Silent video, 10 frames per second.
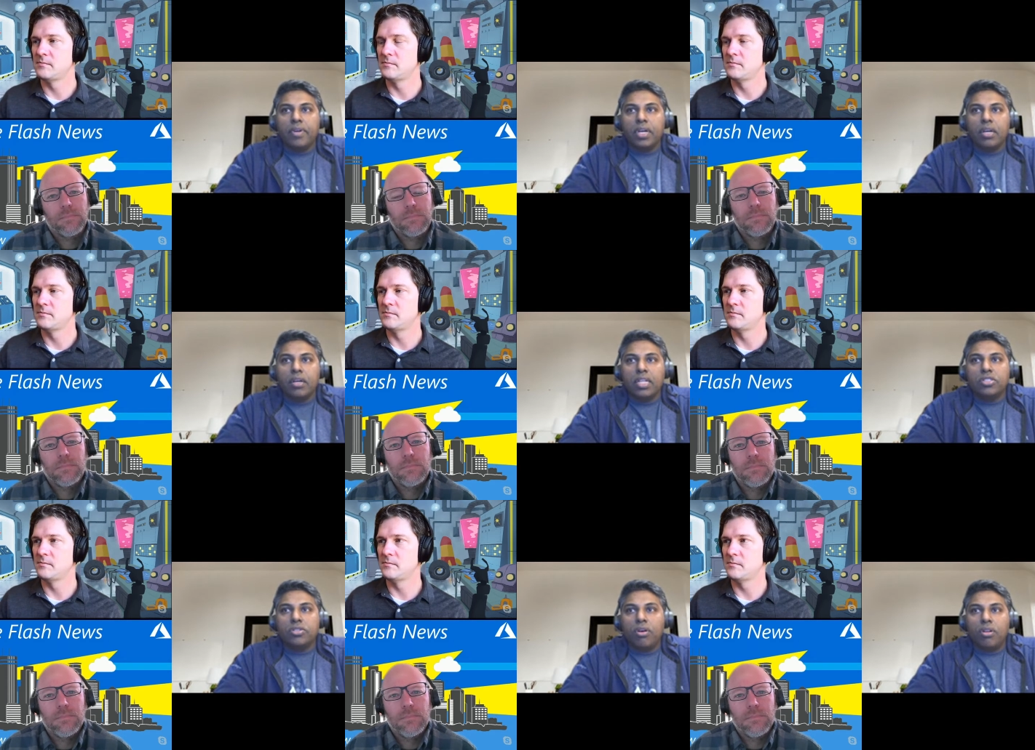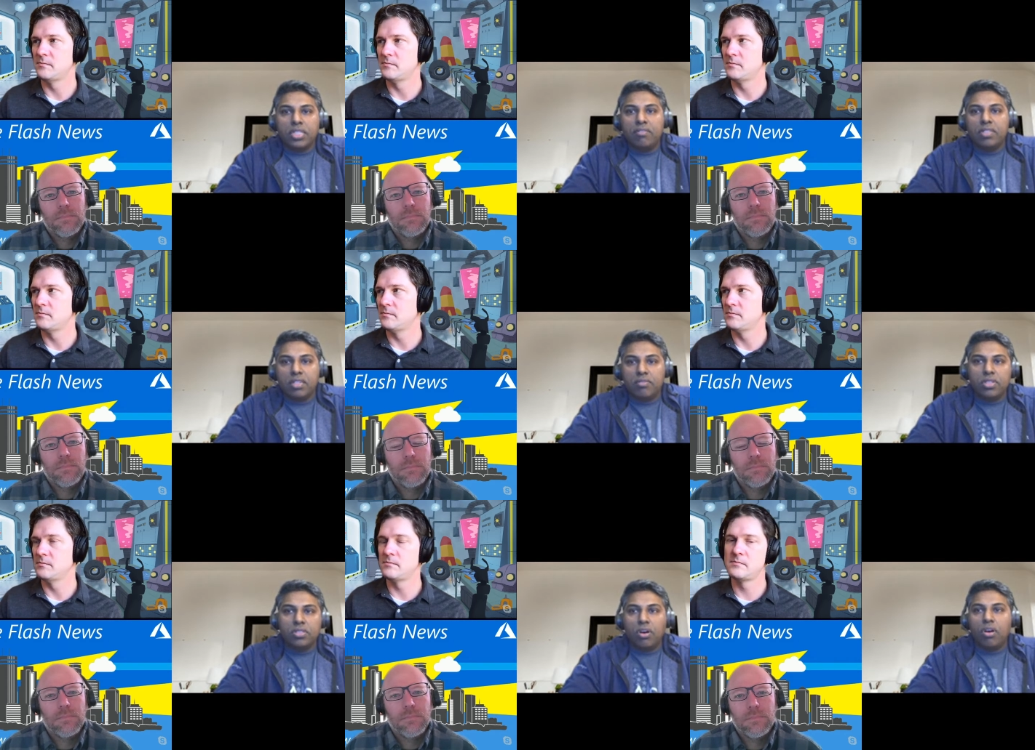Speaker 1: installed S Q L servers
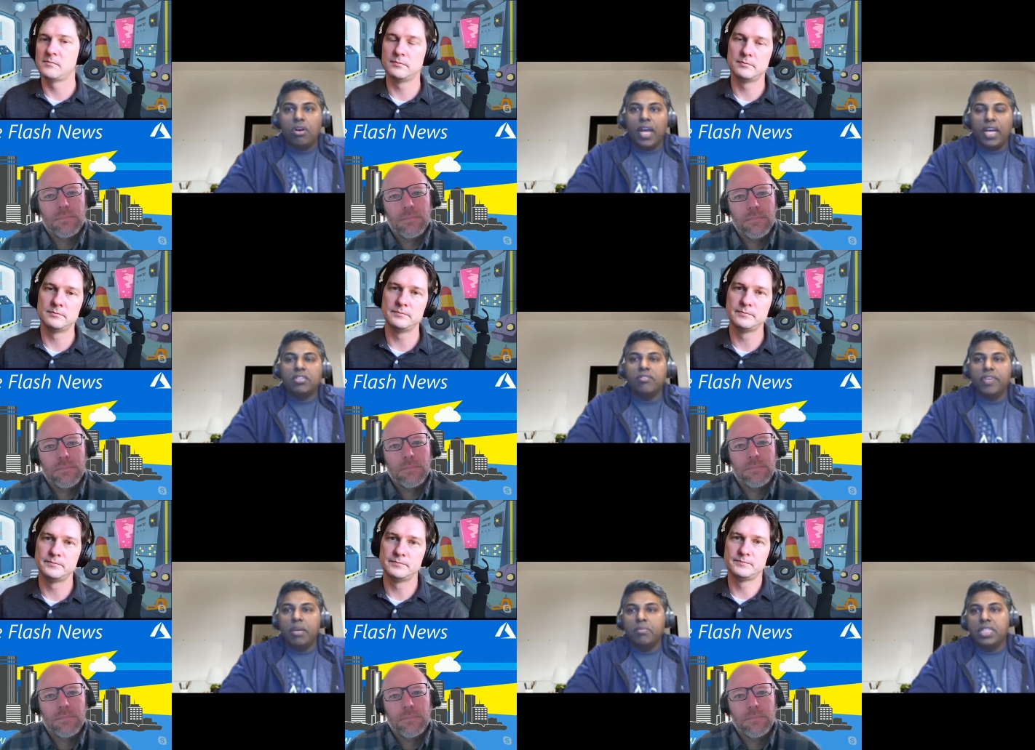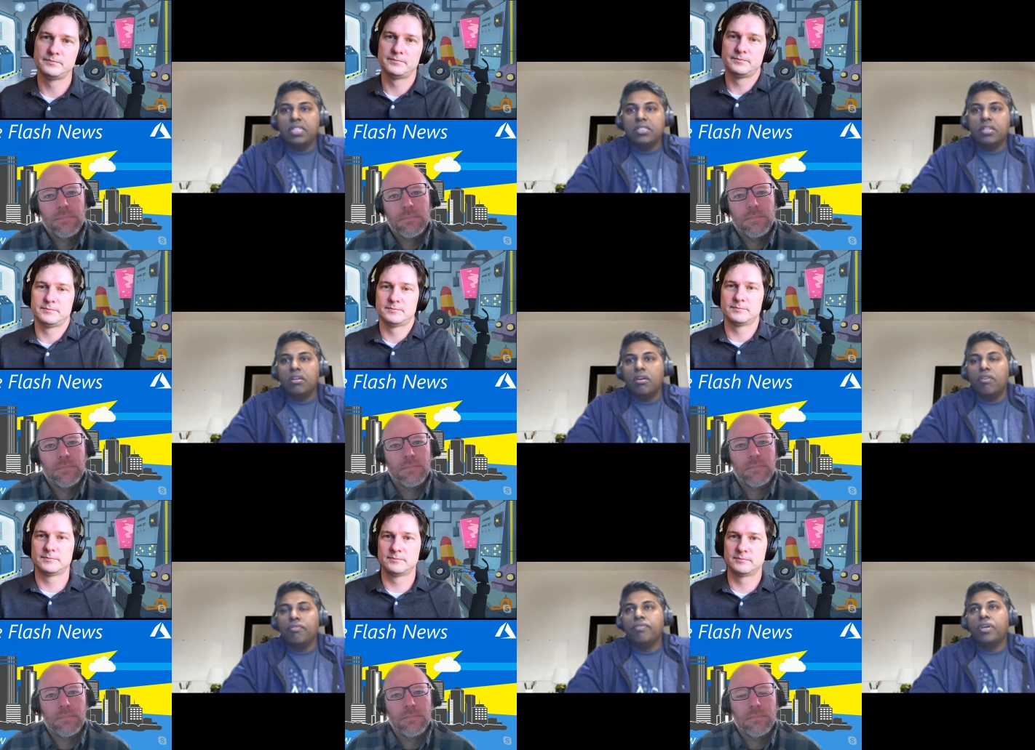on Azure V Ms instead
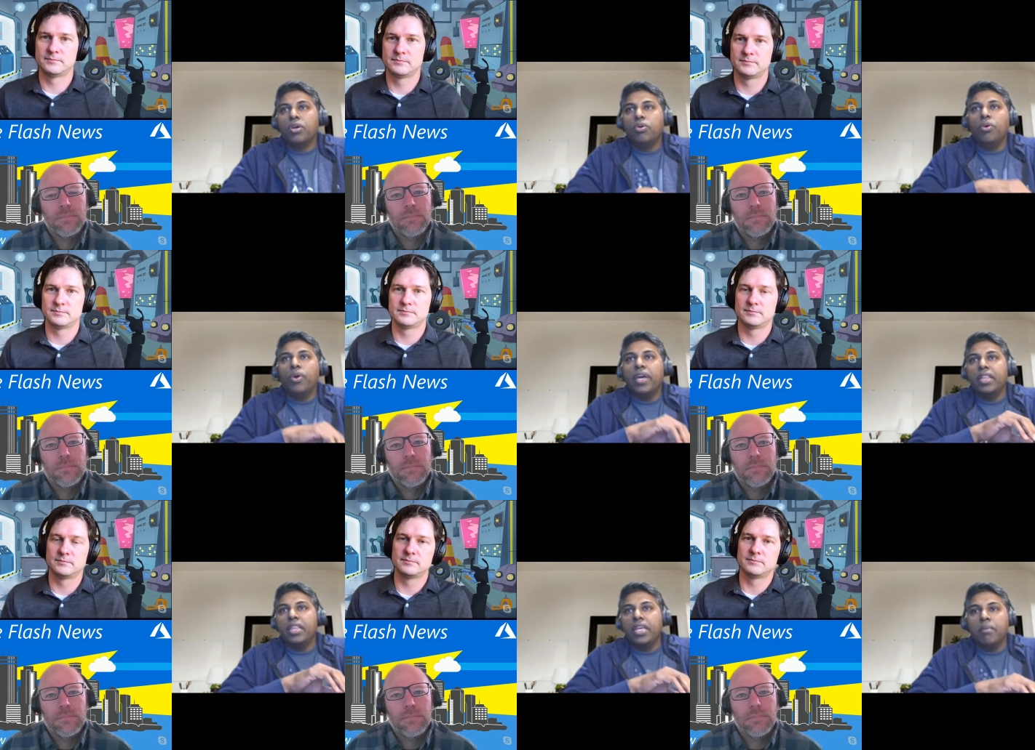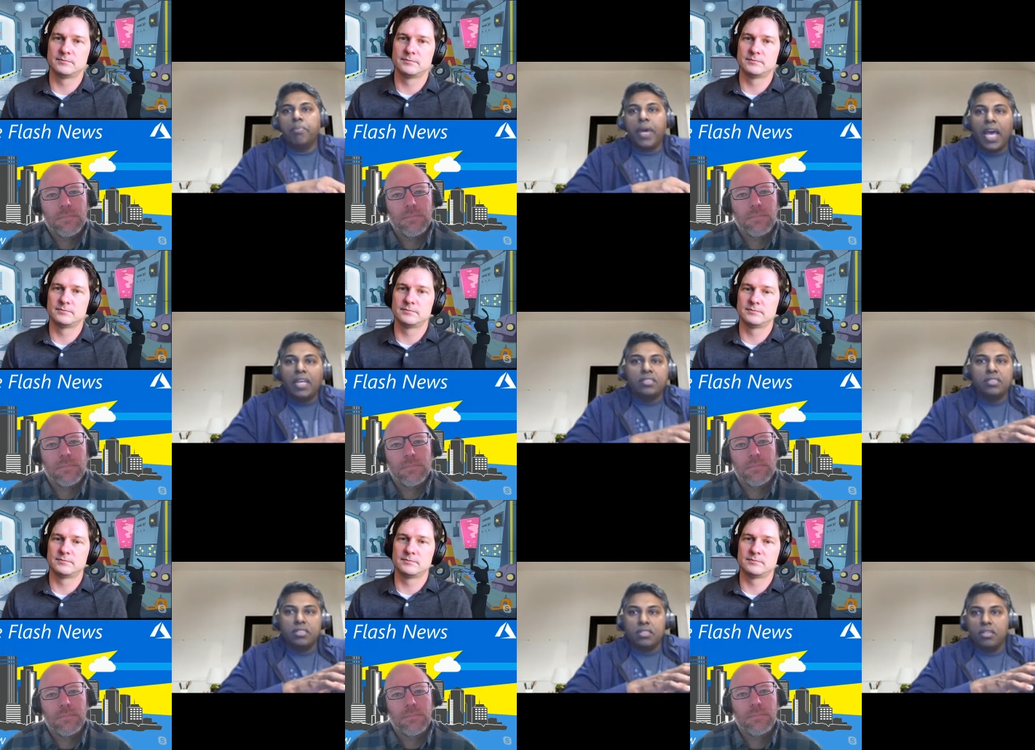of going the PaaS
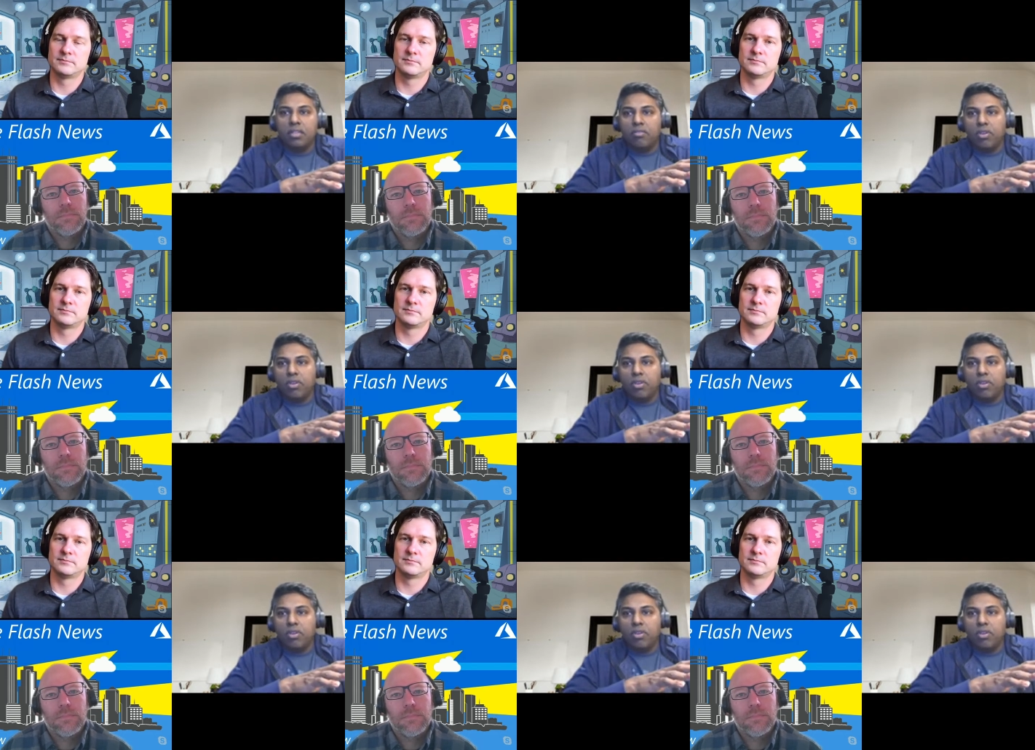uh, route,